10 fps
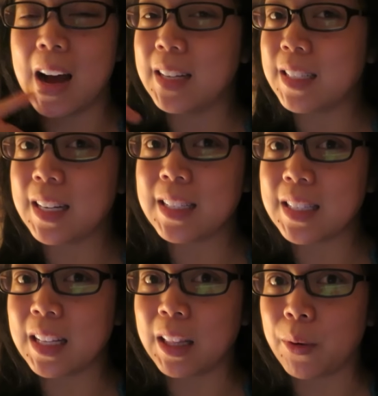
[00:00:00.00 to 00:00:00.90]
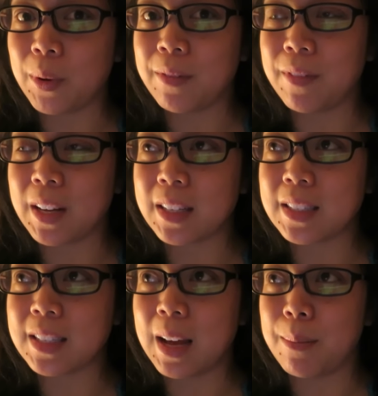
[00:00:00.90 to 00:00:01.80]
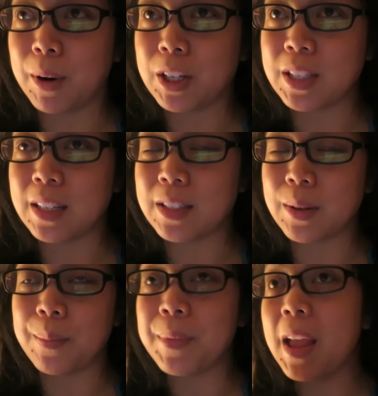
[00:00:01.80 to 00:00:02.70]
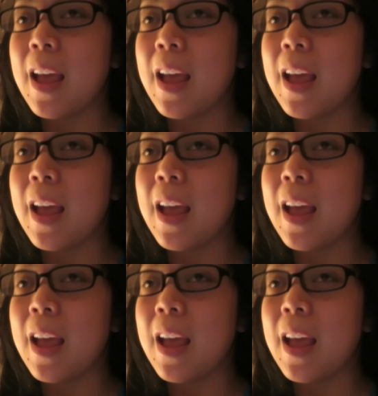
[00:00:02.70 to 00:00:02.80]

I didn't see Liquid Vicks at Bartell, so